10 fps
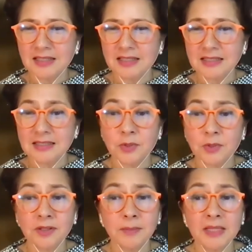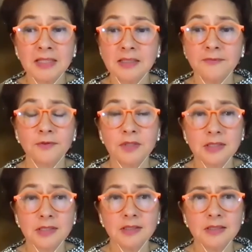It's, what are the main
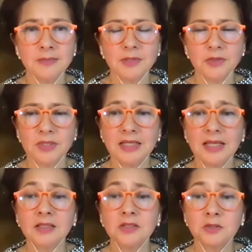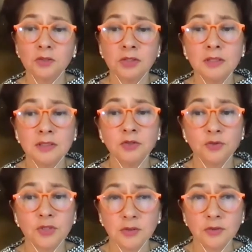differences between externally
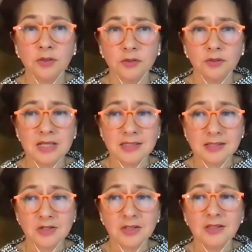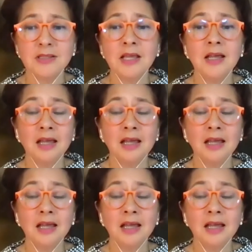triggered transitions